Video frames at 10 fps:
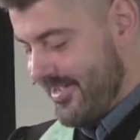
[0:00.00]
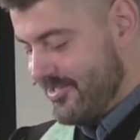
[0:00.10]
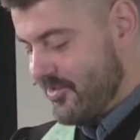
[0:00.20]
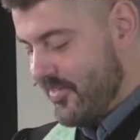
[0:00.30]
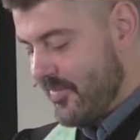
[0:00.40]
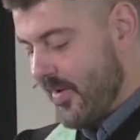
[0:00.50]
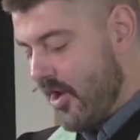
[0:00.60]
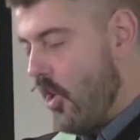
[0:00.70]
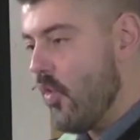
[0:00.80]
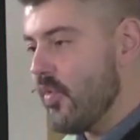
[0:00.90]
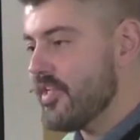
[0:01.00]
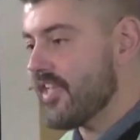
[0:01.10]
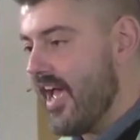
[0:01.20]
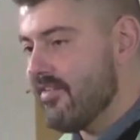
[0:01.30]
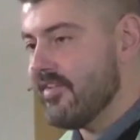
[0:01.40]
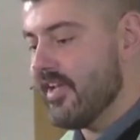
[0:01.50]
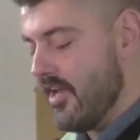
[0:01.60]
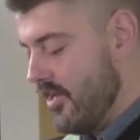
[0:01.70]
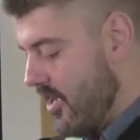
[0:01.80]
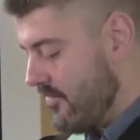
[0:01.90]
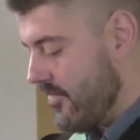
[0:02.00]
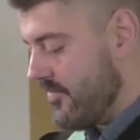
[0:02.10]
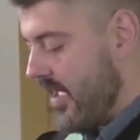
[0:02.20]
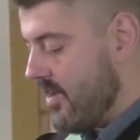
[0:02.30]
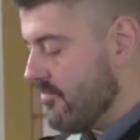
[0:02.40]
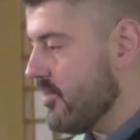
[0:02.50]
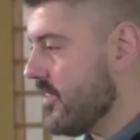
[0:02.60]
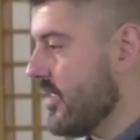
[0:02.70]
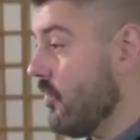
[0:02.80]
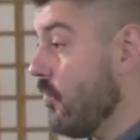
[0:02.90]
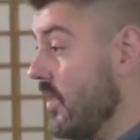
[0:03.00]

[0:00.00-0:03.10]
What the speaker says: so that by always having enough of everything,